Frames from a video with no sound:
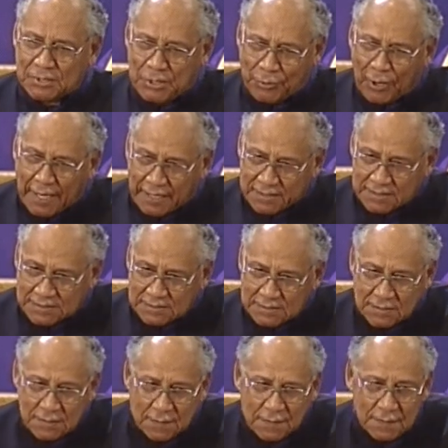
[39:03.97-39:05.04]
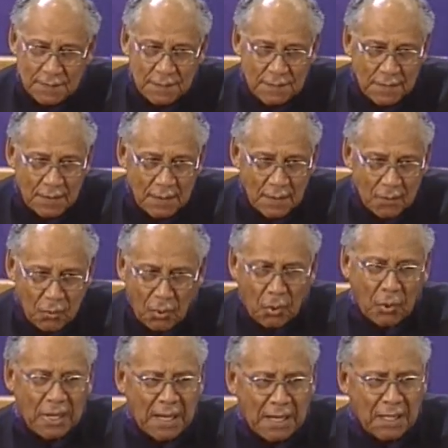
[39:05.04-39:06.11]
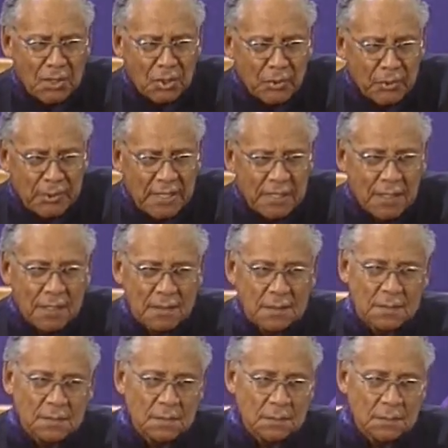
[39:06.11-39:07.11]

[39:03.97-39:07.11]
Christ. Oh, hallelujah.